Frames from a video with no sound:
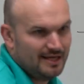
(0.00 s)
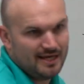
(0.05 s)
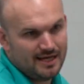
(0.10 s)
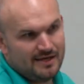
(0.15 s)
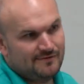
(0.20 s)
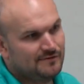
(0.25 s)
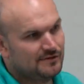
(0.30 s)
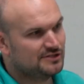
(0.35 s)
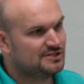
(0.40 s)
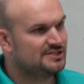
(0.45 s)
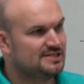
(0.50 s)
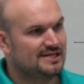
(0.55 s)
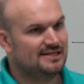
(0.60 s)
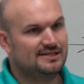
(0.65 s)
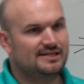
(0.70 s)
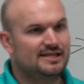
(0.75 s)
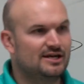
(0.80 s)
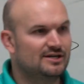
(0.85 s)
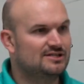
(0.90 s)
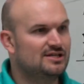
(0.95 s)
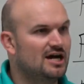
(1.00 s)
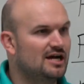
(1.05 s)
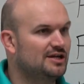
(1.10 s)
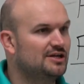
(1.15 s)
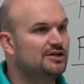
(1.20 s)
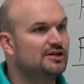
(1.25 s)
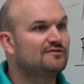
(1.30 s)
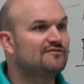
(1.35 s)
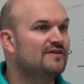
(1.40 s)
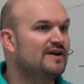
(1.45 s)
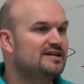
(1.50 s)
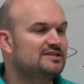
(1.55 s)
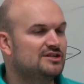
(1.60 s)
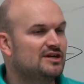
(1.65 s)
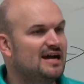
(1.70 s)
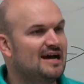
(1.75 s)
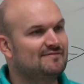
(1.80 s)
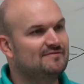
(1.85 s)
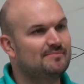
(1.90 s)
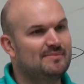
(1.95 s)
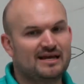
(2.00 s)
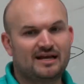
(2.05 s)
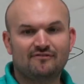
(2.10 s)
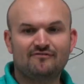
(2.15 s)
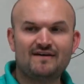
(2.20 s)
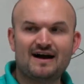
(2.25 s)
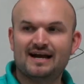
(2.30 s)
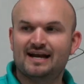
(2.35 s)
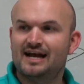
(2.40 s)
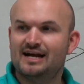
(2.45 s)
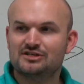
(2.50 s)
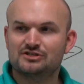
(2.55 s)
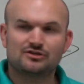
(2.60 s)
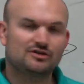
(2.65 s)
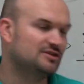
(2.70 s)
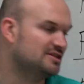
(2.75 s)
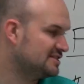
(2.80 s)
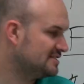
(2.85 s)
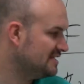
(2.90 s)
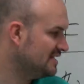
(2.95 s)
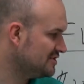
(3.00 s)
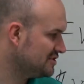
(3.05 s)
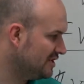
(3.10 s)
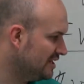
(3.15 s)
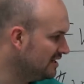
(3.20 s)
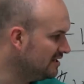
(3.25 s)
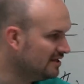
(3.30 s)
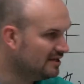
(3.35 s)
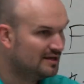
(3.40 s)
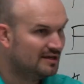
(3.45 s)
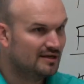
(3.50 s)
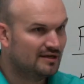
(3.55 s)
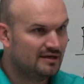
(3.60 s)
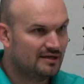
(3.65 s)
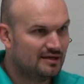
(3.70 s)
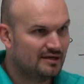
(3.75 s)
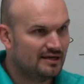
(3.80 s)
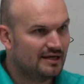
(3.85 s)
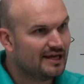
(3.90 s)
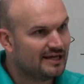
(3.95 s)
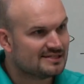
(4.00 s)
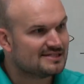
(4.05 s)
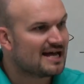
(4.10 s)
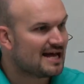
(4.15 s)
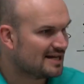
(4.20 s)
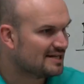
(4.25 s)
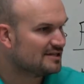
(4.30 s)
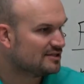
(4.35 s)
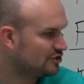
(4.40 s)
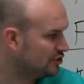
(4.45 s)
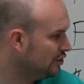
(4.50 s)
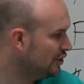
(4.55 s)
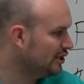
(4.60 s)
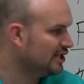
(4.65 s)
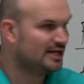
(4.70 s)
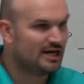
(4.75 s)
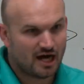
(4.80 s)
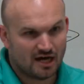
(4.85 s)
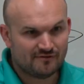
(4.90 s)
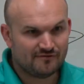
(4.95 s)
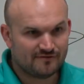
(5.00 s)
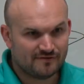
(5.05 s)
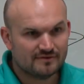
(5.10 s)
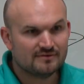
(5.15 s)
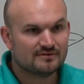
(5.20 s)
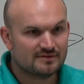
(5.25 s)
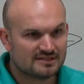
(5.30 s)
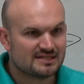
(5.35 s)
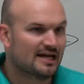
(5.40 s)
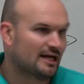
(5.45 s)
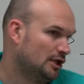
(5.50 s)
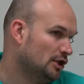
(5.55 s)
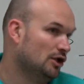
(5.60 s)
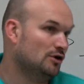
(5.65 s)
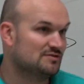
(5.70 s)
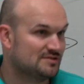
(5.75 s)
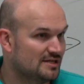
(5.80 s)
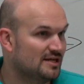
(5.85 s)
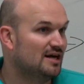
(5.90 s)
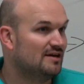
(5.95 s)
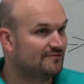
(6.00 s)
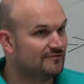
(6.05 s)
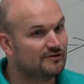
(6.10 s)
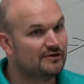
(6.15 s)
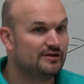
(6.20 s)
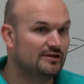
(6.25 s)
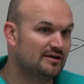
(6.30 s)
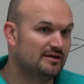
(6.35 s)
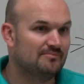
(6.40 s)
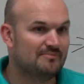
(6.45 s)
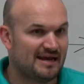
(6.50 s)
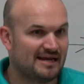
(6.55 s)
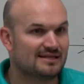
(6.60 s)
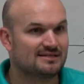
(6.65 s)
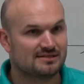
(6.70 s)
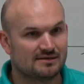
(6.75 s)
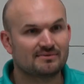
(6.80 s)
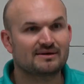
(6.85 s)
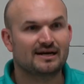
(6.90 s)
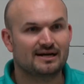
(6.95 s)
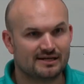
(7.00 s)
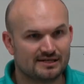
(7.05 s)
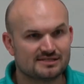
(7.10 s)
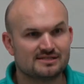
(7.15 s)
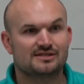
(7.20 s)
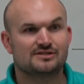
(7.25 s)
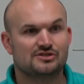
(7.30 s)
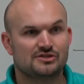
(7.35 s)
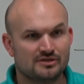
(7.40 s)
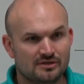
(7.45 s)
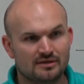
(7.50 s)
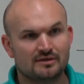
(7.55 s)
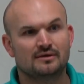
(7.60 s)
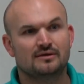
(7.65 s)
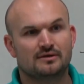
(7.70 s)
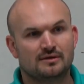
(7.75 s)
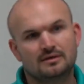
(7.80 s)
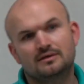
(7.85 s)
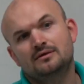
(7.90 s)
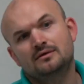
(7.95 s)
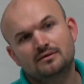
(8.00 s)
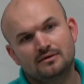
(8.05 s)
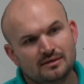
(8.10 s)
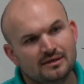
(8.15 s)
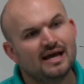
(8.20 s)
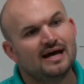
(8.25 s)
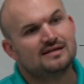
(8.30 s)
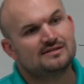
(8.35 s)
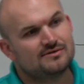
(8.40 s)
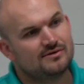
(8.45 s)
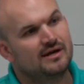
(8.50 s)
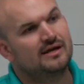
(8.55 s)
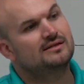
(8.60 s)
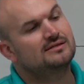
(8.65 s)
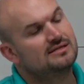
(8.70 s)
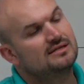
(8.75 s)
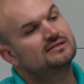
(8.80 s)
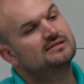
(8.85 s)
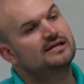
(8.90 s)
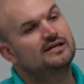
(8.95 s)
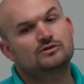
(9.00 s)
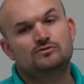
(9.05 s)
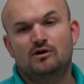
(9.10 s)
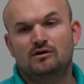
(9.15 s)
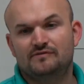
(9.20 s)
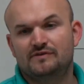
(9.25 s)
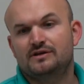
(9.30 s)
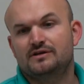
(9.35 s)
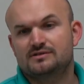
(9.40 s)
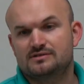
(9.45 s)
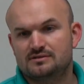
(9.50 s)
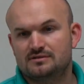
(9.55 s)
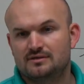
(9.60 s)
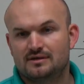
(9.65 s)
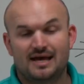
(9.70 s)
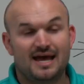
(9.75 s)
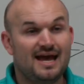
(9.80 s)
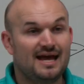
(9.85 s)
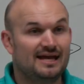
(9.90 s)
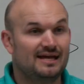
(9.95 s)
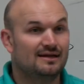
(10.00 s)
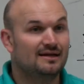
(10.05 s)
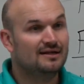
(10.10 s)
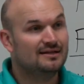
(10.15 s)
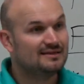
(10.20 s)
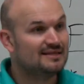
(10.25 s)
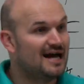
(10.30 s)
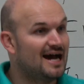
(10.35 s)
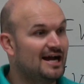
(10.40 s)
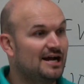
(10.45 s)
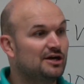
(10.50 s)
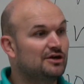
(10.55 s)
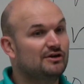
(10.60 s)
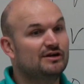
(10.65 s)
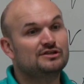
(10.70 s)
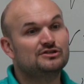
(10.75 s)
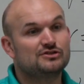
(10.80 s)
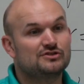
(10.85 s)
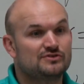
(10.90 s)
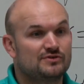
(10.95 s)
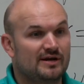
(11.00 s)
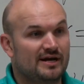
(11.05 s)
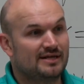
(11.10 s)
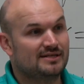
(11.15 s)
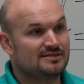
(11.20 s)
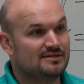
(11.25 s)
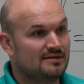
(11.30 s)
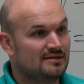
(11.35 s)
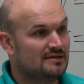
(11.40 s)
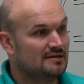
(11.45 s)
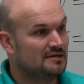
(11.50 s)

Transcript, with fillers: if you're sitting there talking to your friends or you have to make a financial decision, is that good enough? Is that close enough for you to make some kind of decision? Yes, right? It's going to take 12 years. Hey, the higher your interest rate,